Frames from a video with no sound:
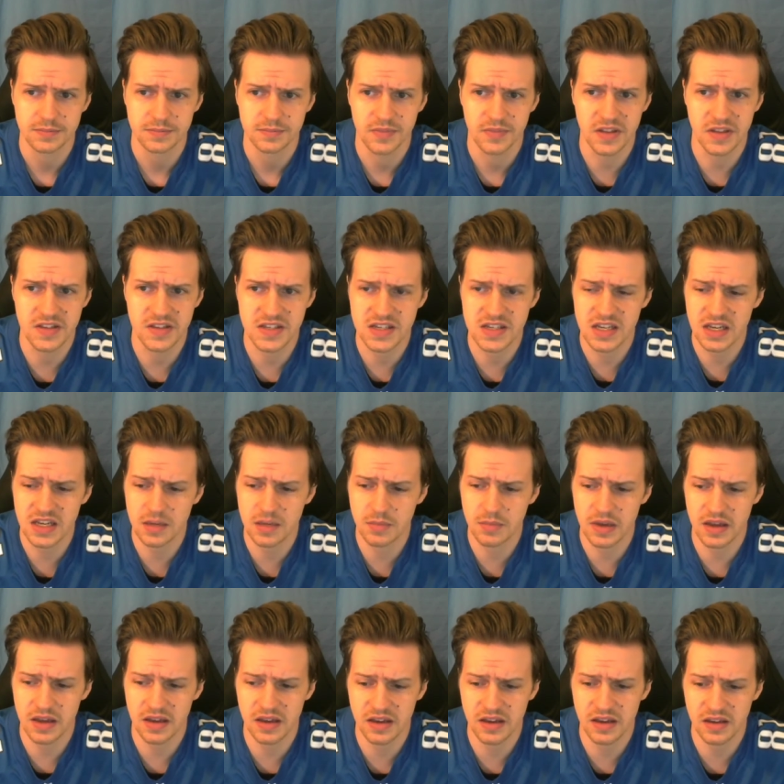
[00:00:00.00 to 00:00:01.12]
This team
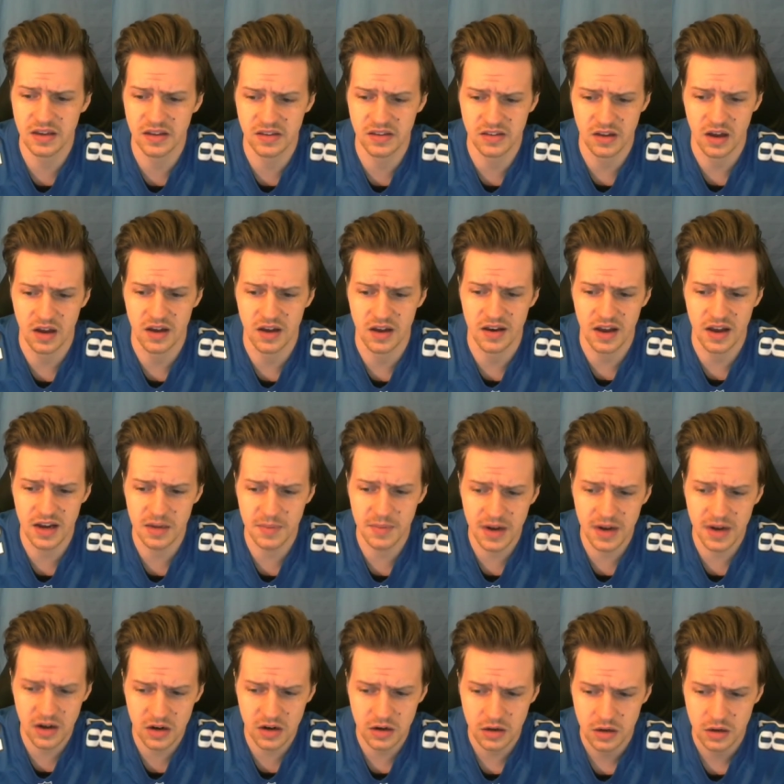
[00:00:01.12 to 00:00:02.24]
is a
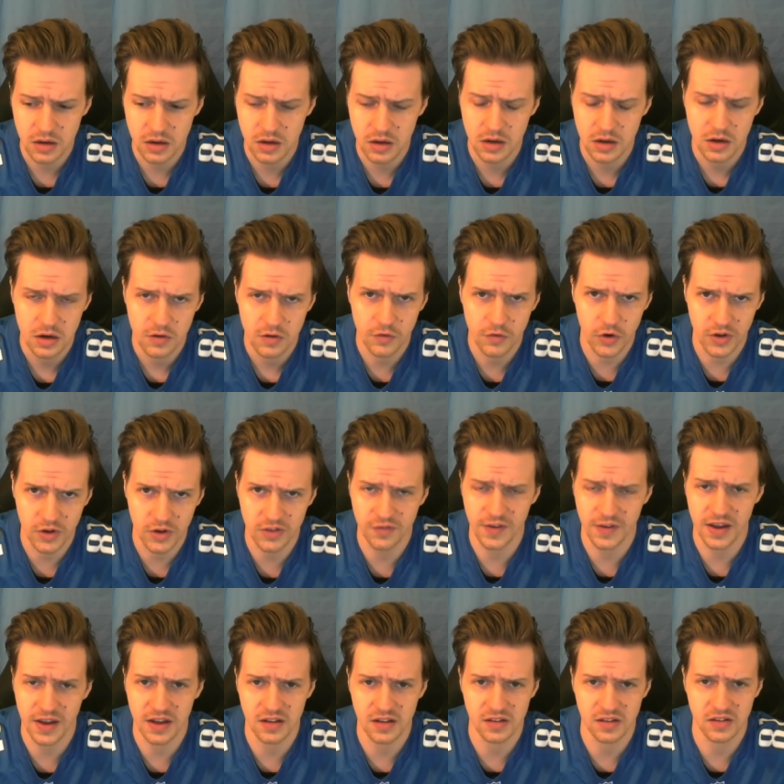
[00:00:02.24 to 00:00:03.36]
nightmare for its
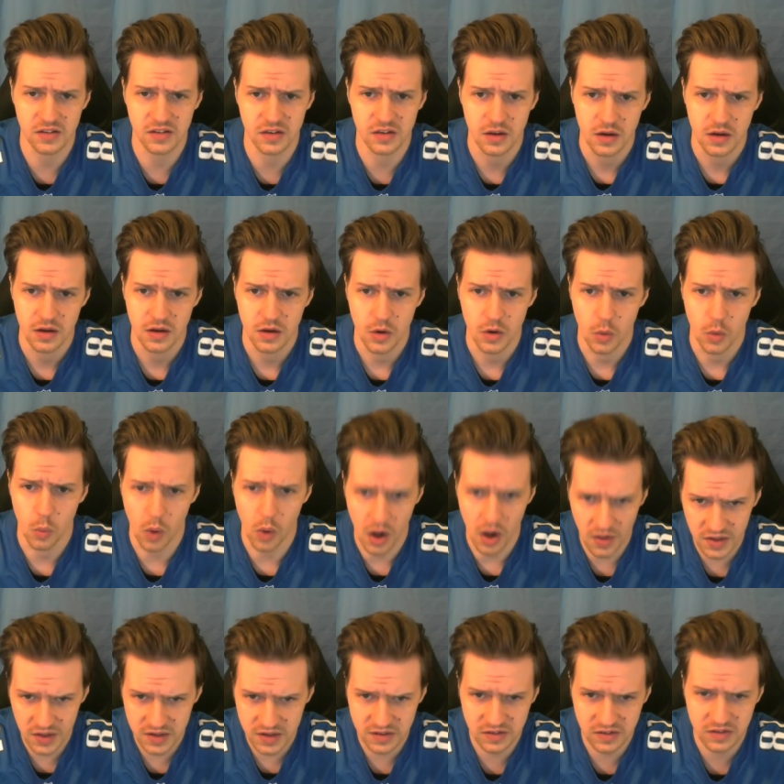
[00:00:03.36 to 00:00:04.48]
fans'
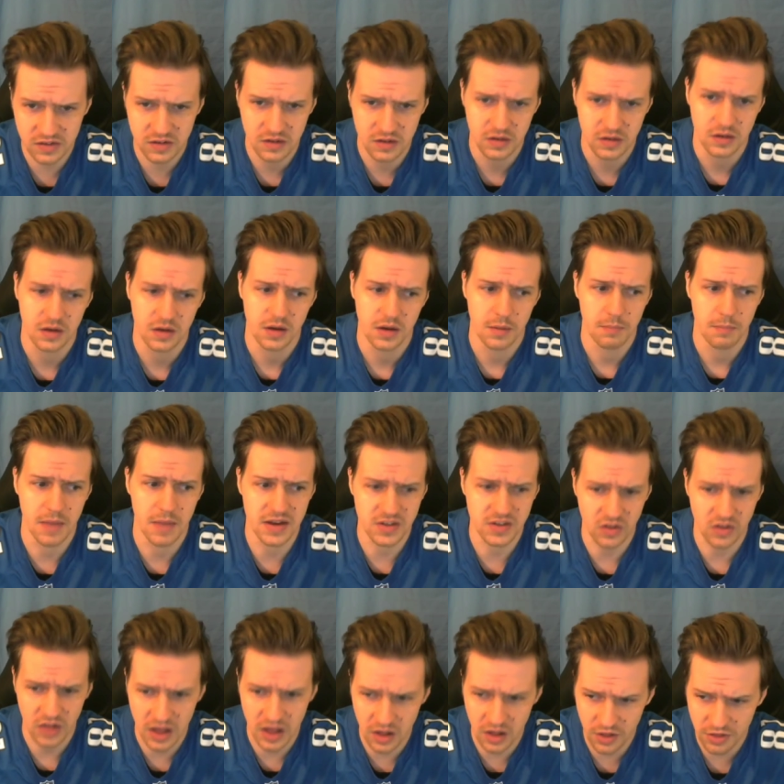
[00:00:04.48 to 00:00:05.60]
wallets, mental
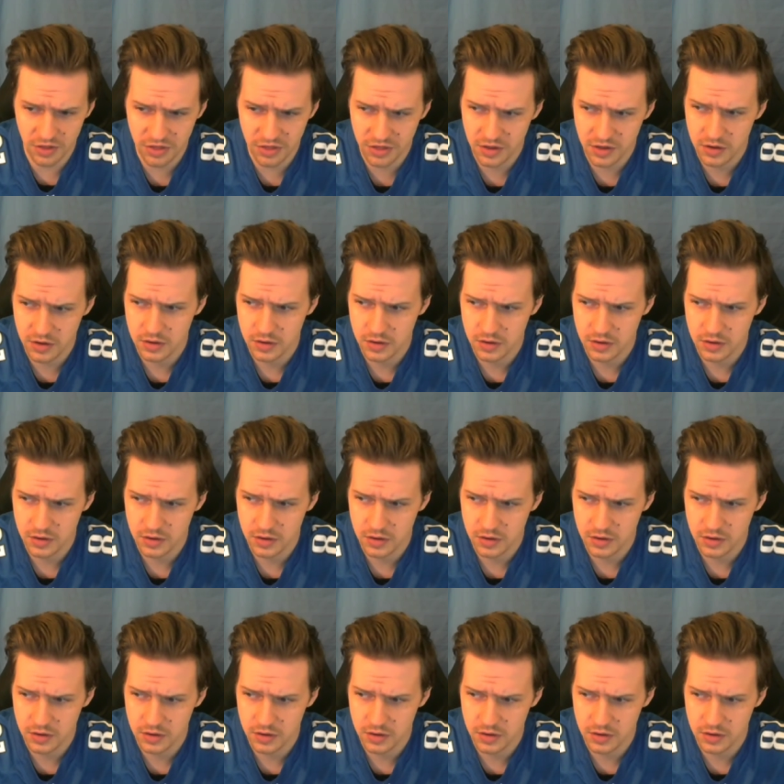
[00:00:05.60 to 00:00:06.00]
health,